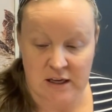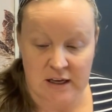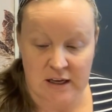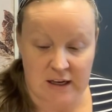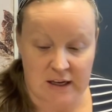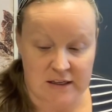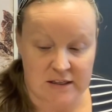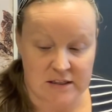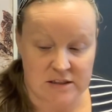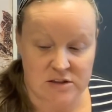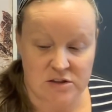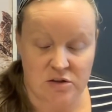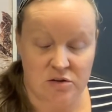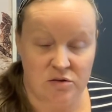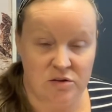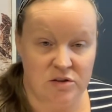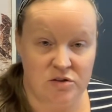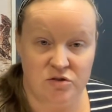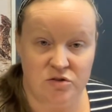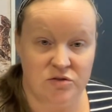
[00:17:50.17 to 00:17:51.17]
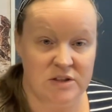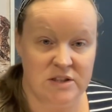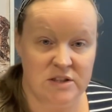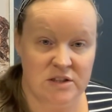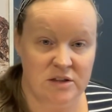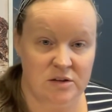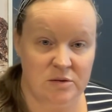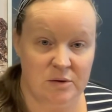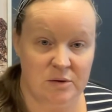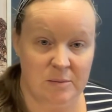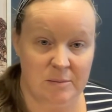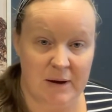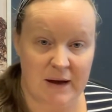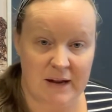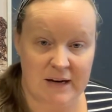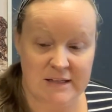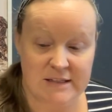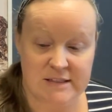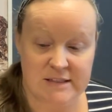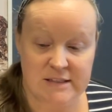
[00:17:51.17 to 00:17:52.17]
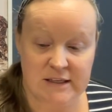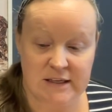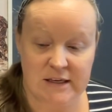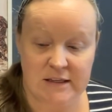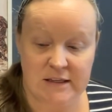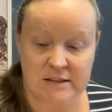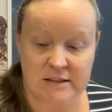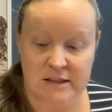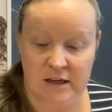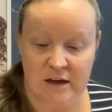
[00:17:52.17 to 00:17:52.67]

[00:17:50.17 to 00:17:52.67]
leading to nutrition imbalances